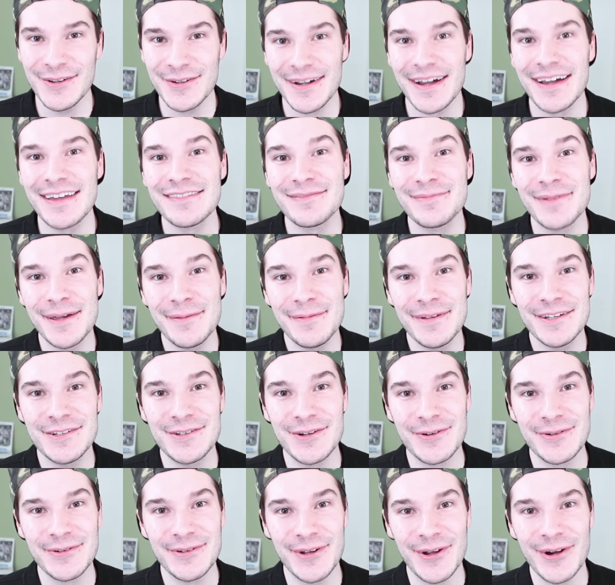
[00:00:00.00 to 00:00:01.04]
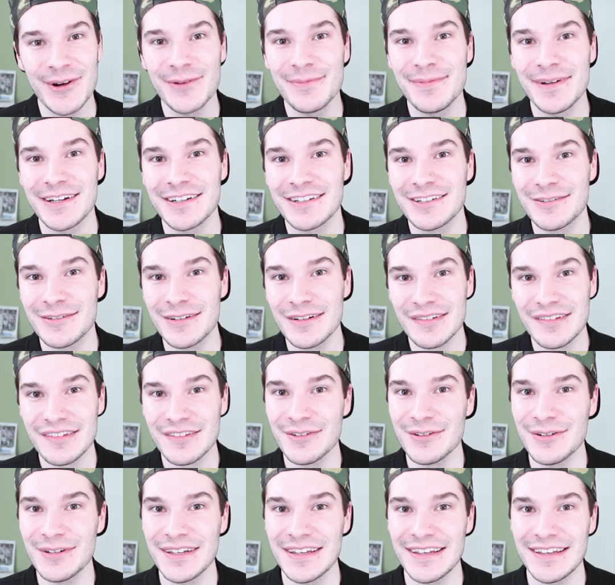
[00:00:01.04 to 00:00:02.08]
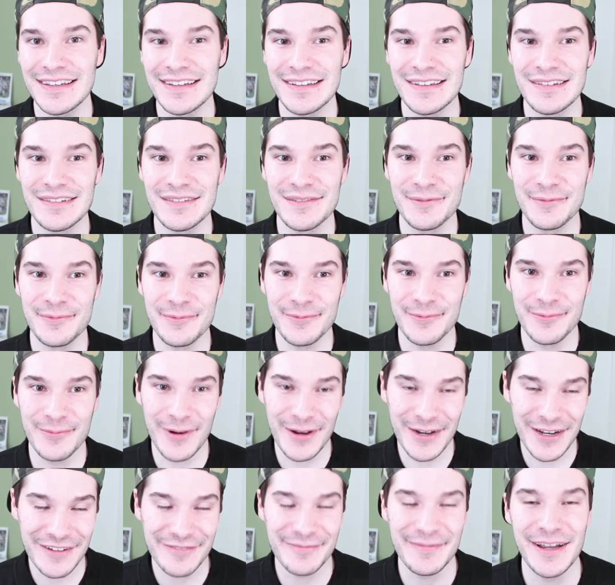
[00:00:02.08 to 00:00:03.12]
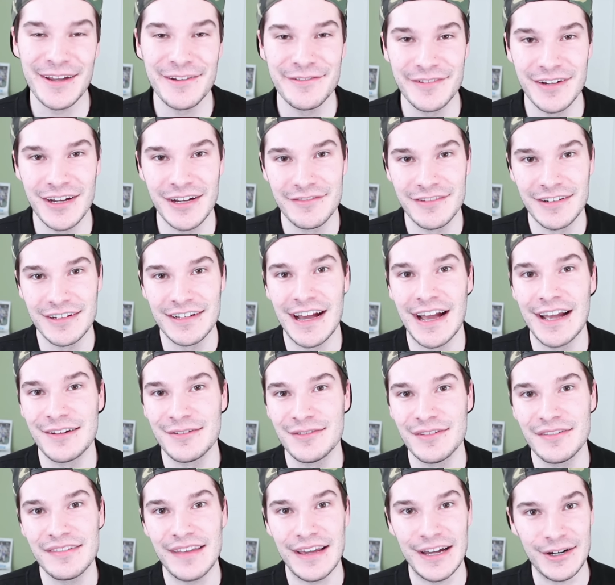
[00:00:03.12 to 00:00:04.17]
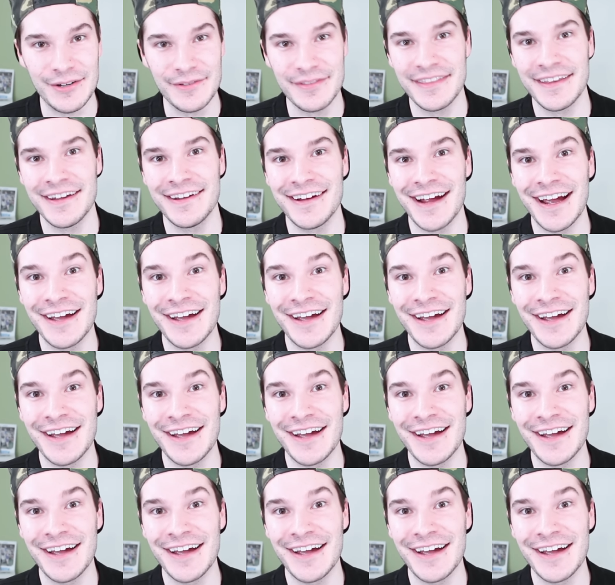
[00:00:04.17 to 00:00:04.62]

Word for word: You guys maybe don't know, but Krystal is one of my favorite idols out there.